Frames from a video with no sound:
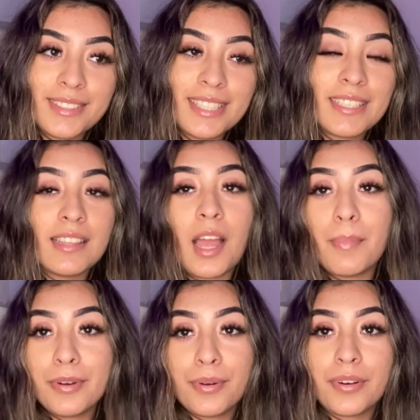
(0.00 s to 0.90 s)
He's a
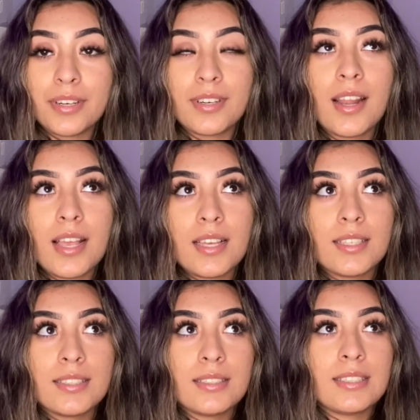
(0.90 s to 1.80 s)
Labrador
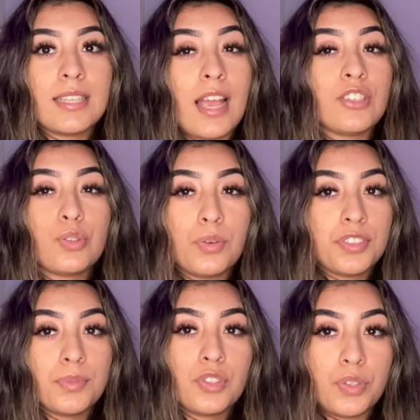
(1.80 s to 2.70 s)
slash
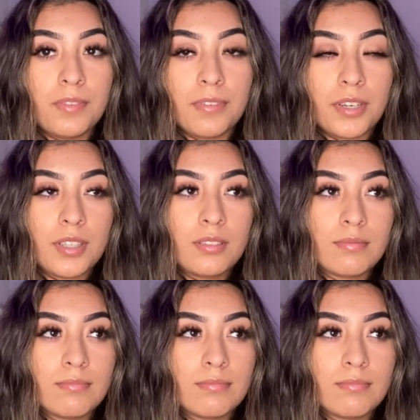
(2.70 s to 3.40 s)
golden retriever